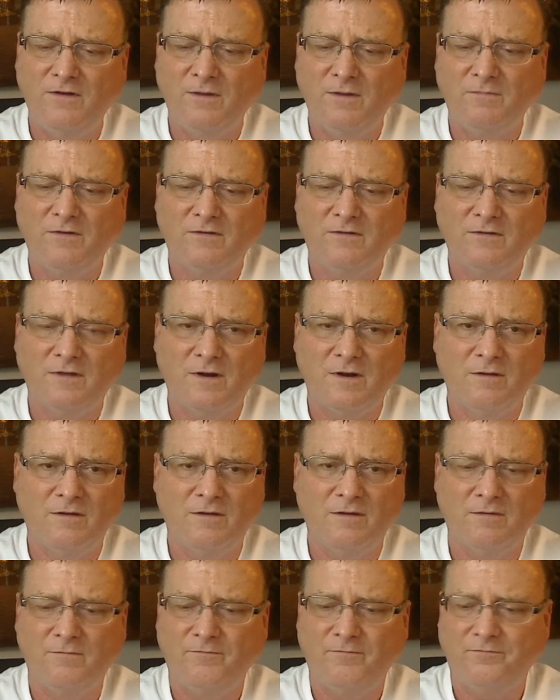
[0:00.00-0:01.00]
I'm just going to
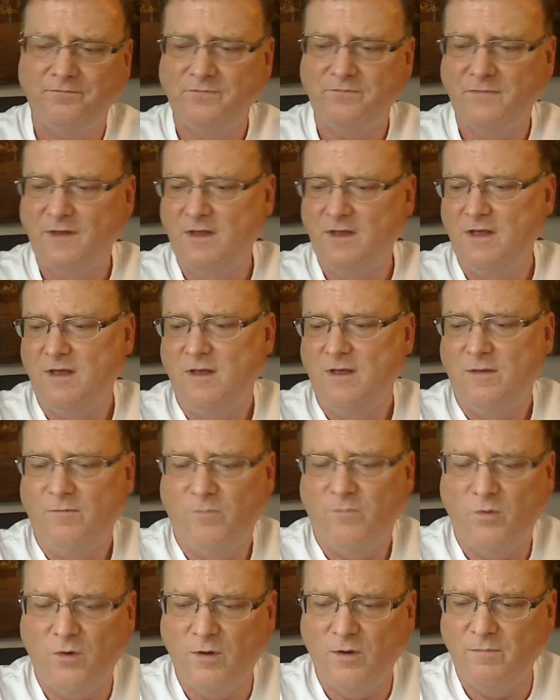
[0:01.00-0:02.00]

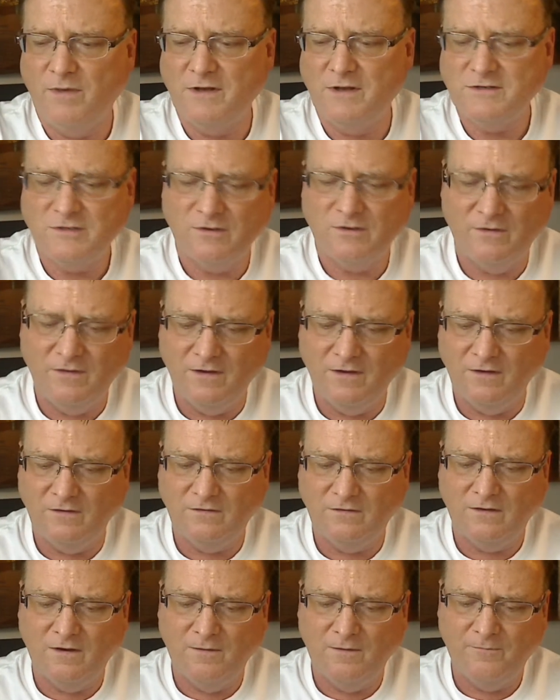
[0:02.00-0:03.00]
pour a bunch on
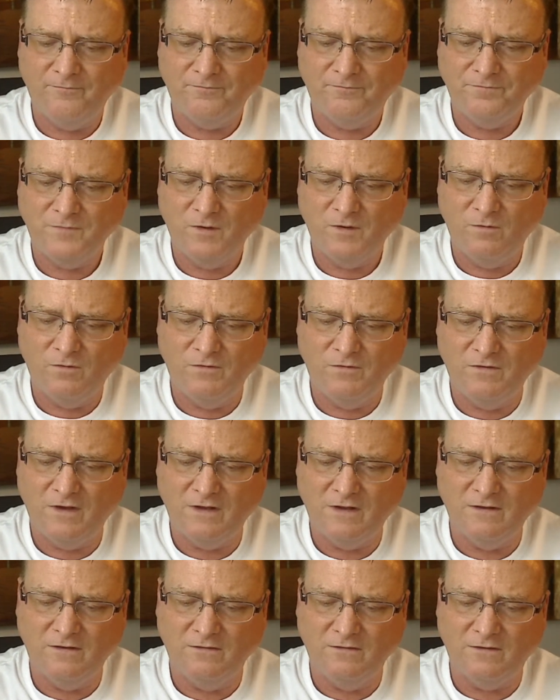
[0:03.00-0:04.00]
this, and we'll
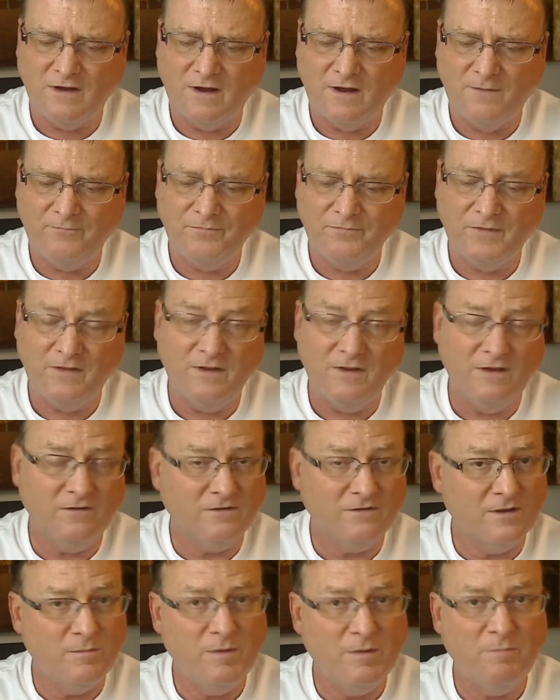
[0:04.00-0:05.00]
check this out. I think it's
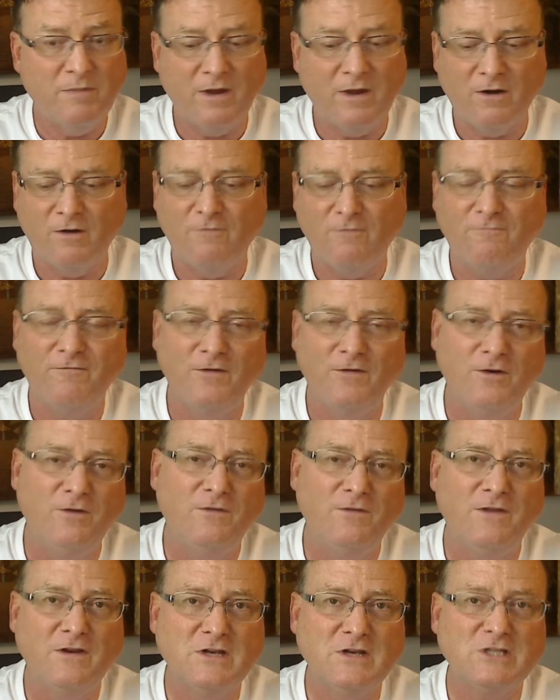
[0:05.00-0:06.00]
going to be better on
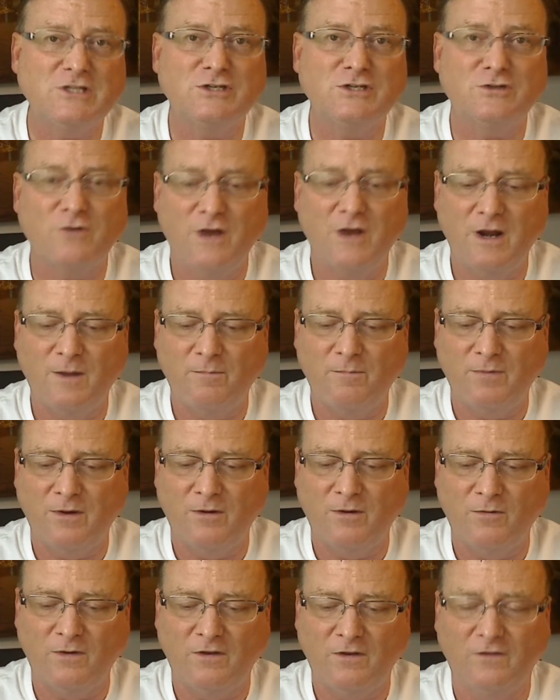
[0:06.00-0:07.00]
food than just straight up
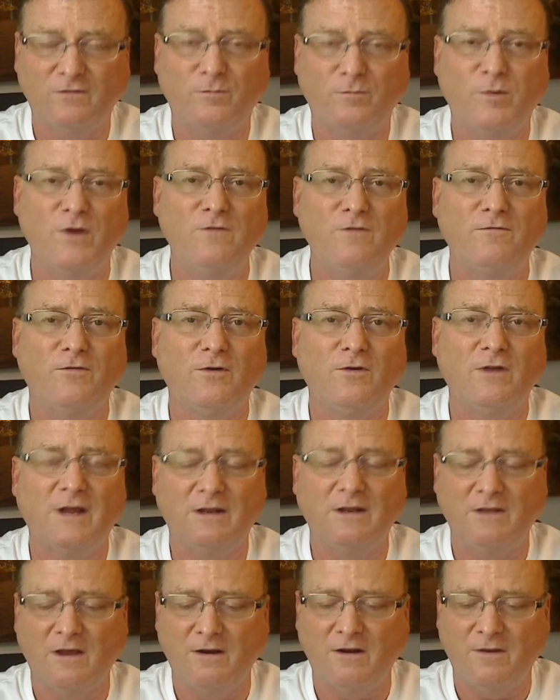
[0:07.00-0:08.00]
with a spoonful
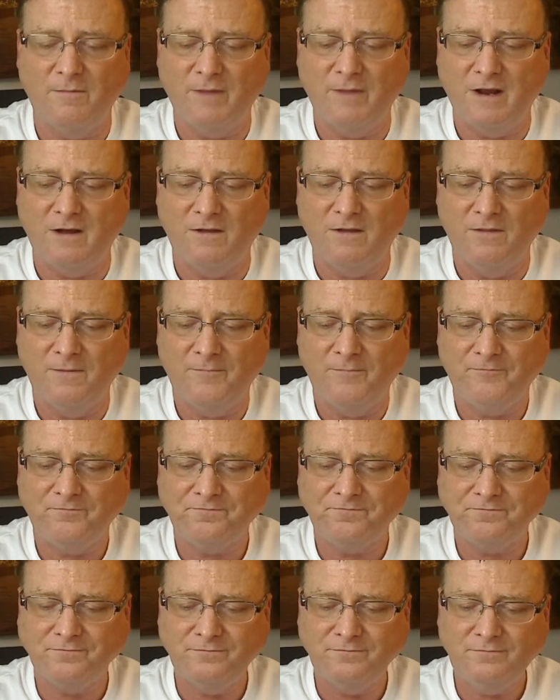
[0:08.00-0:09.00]
like that on the mouth,
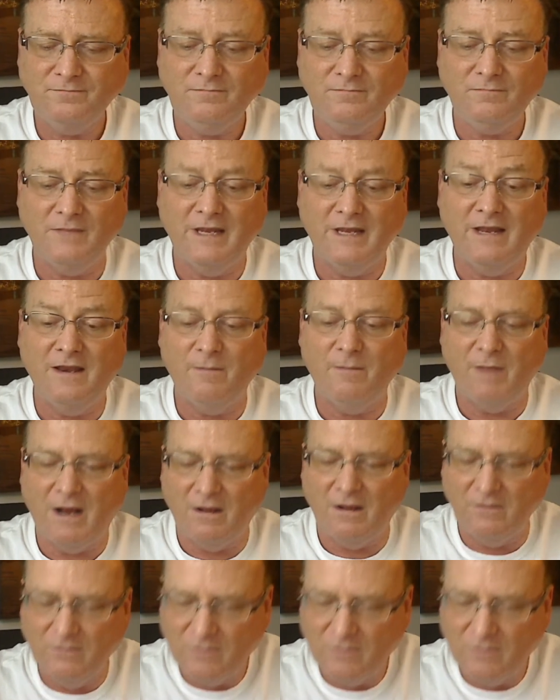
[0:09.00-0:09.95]
in the mouth.